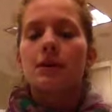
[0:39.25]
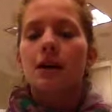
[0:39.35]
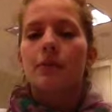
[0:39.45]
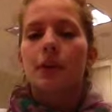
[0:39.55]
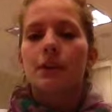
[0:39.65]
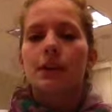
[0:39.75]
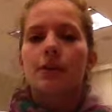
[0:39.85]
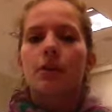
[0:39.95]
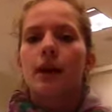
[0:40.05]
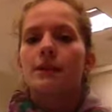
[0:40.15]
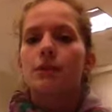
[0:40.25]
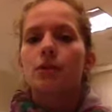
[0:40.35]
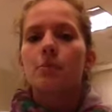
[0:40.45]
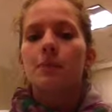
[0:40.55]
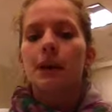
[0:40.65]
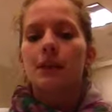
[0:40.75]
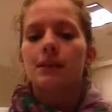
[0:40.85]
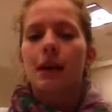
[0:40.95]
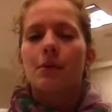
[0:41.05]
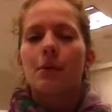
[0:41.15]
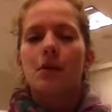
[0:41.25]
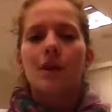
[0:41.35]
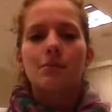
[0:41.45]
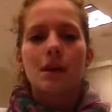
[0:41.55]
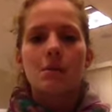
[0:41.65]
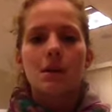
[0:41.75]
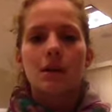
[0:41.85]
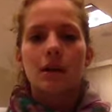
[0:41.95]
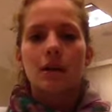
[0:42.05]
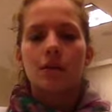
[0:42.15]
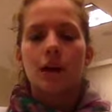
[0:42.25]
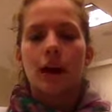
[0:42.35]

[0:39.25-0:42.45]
cover and the title as a group and decide what we think maybe the